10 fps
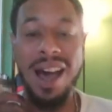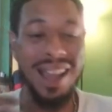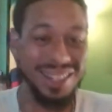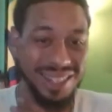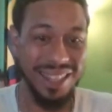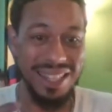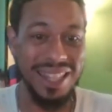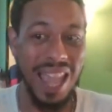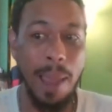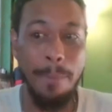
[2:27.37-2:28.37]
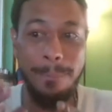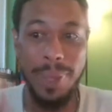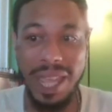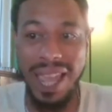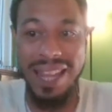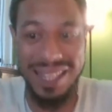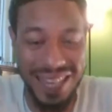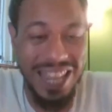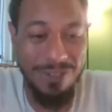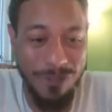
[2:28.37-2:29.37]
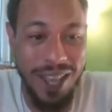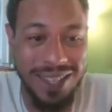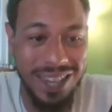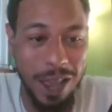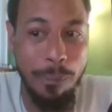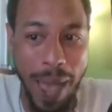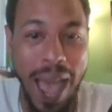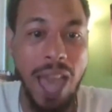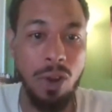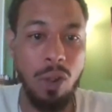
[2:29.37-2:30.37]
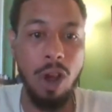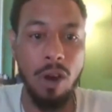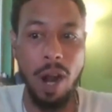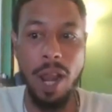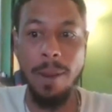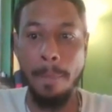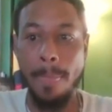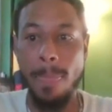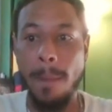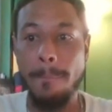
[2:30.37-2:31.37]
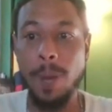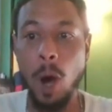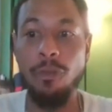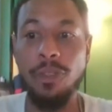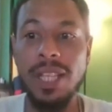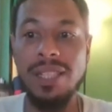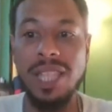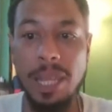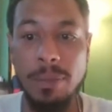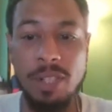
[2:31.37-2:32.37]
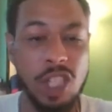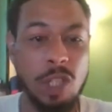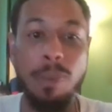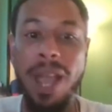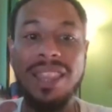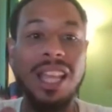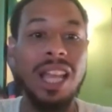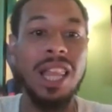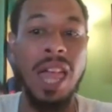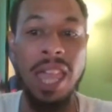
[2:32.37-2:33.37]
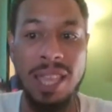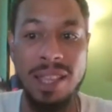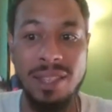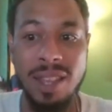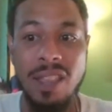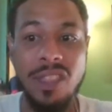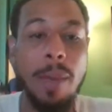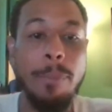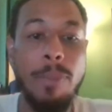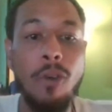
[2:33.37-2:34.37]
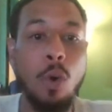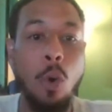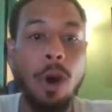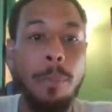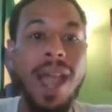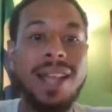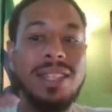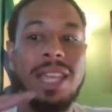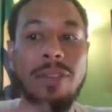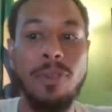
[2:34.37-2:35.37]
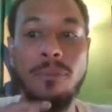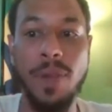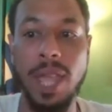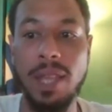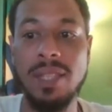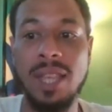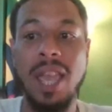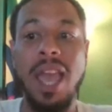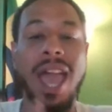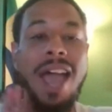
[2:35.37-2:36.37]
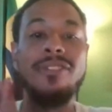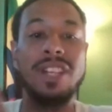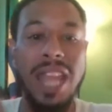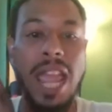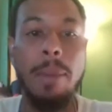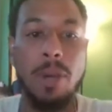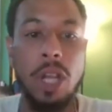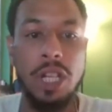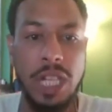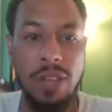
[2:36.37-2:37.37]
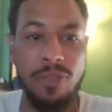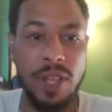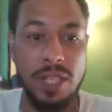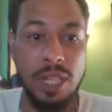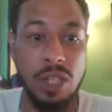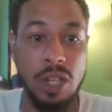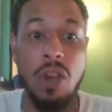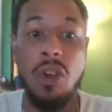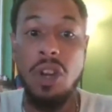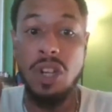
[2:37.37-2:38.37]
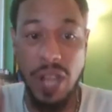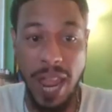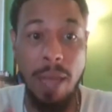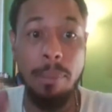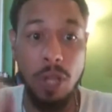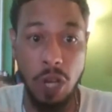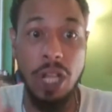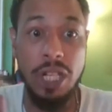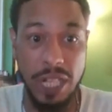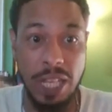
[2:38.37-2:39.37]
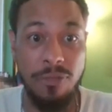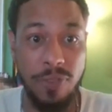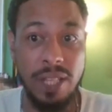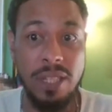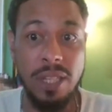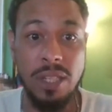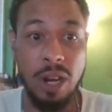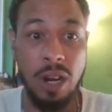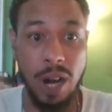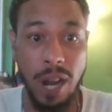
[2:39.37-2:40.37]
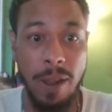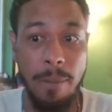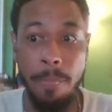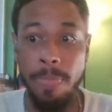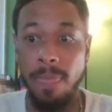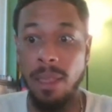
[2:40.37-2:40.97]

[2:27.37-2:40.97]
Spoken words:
I see this game being a defensive battle, all right? Both these teams, despite the glaze that both quarterbacks get from fans, have damn good defenses. Damn good defenses, all right?